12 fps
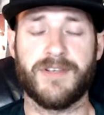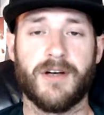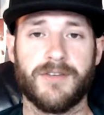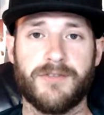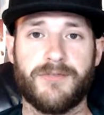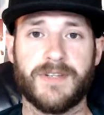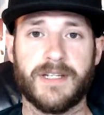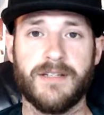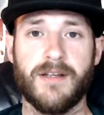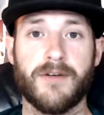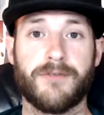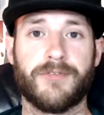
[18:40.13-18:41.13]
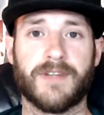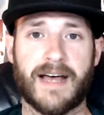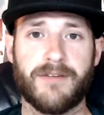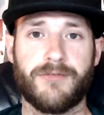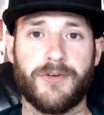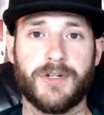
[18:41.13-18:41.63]
on the feet,
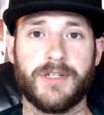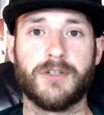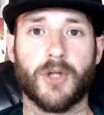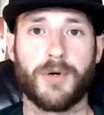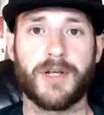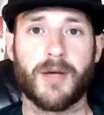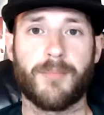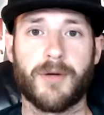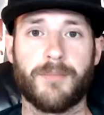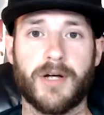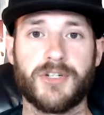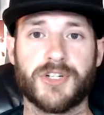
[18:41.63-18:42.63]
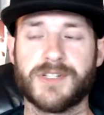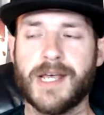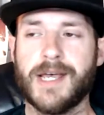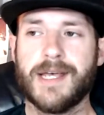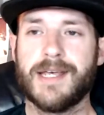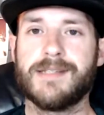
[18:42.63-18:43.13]
flat-footed, loading up on punches,
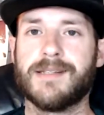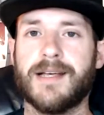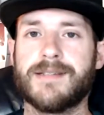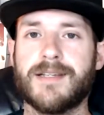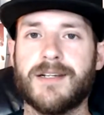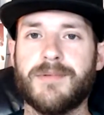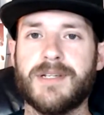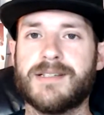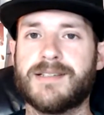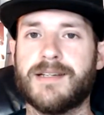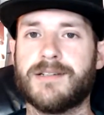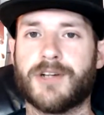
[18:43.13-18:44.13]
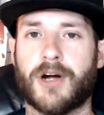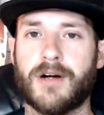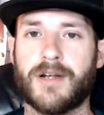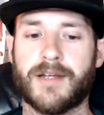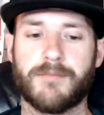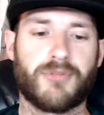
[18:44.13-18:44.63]
his leg's going to be a sitting
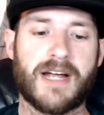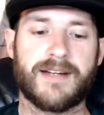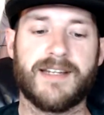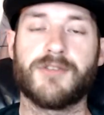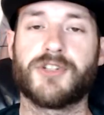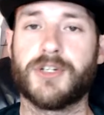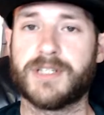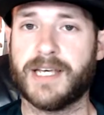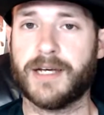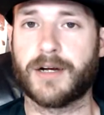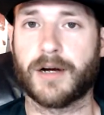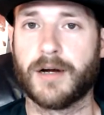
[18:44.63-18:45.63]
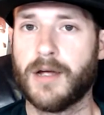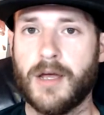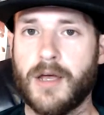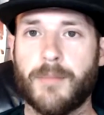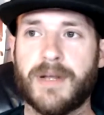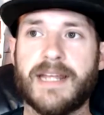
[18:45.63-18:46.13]
target. And Prachnio's a good kicker,
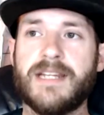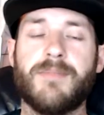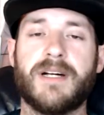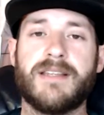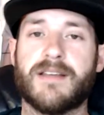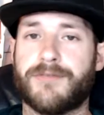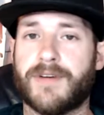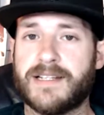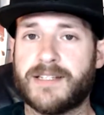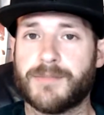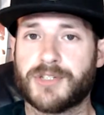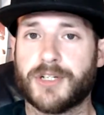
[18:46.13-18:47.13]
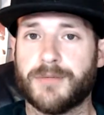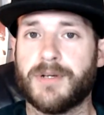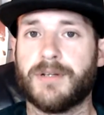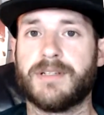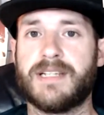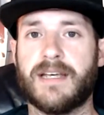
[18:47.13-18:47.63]
but anybody that fights him is going to be
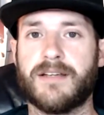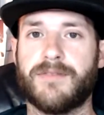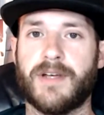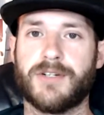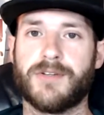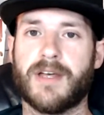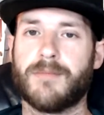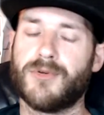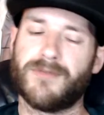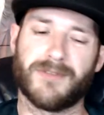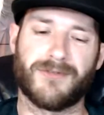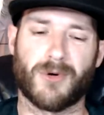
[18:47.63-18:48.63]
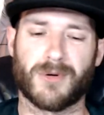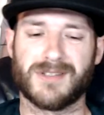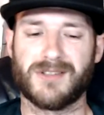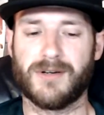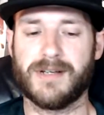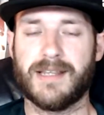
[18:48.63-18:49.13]
able to take advantage of that moving forward.
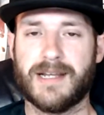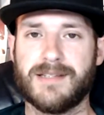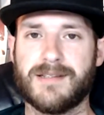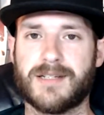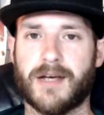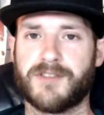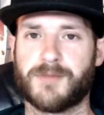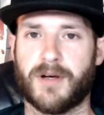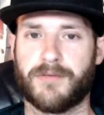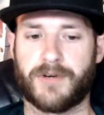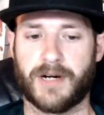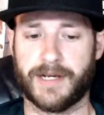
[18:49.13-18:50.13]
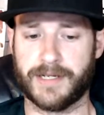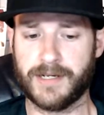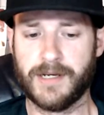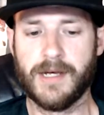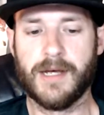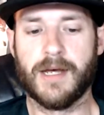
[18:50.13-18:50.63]
So that is a tough spot for
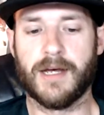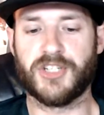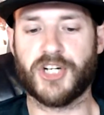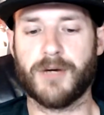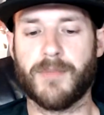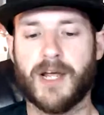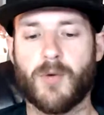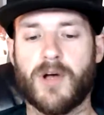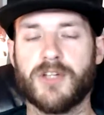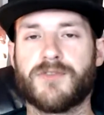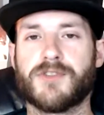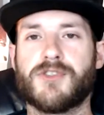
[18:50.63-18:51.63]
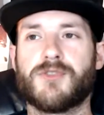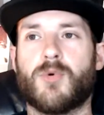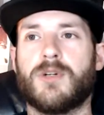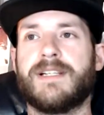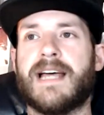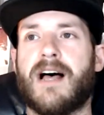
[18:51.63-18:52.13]
Ike. Jeremiah Wells versus
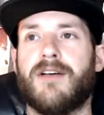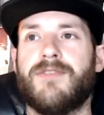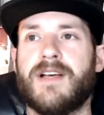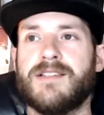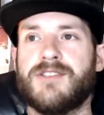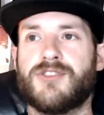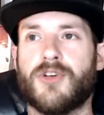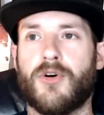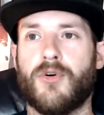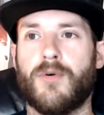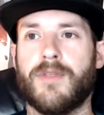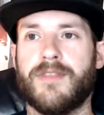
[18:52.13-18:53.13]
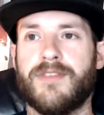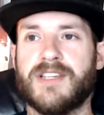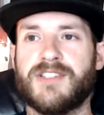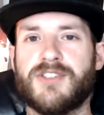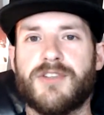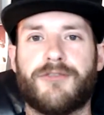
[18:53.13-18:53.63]
Worley Alves. So
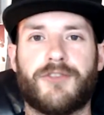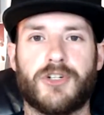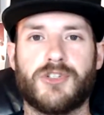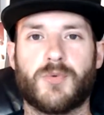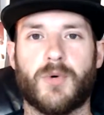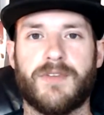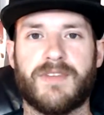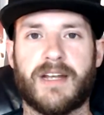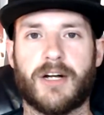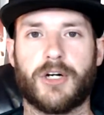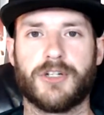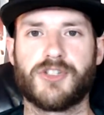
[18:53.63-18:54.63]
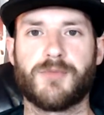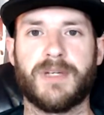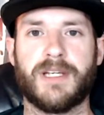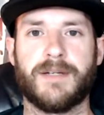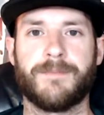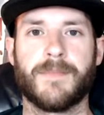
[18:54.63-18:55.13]
this is the first one that hurts
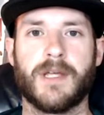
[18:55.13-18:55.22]
me